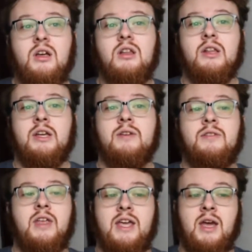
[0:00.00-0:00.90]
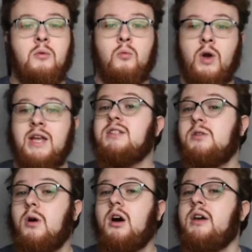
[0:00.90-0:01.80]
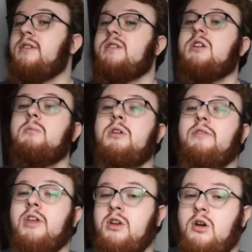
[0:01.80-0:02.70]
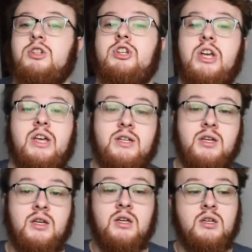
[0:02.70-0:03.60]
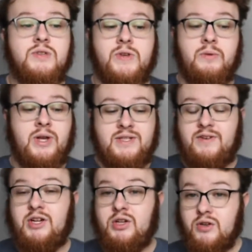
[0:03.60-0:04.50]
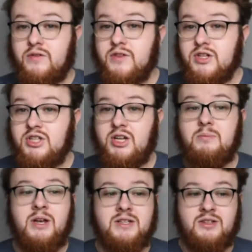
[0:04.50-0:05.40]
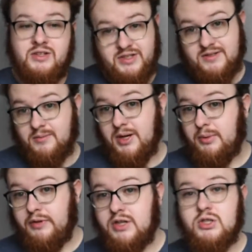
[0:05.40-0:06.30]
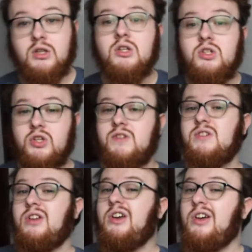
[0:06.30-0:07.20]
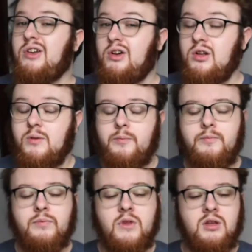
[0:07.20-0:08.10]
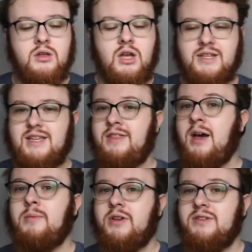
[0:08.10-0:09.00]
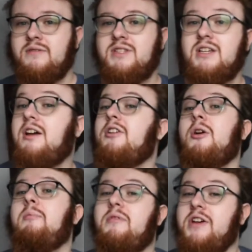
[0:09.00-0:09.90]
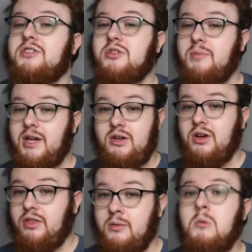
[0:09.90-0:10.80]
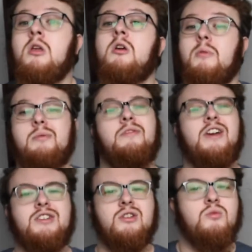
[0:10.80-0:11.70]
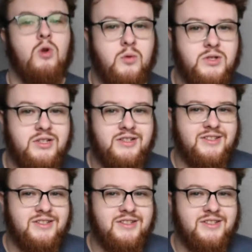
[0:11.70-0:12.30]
Like, they get way too hot in the summer if they're not sheared. So it is very good for the sheep, and as long as it's done by a professional, doesn't hurt at all. I say that because obviously a non-professional might cut them, but a professional won't.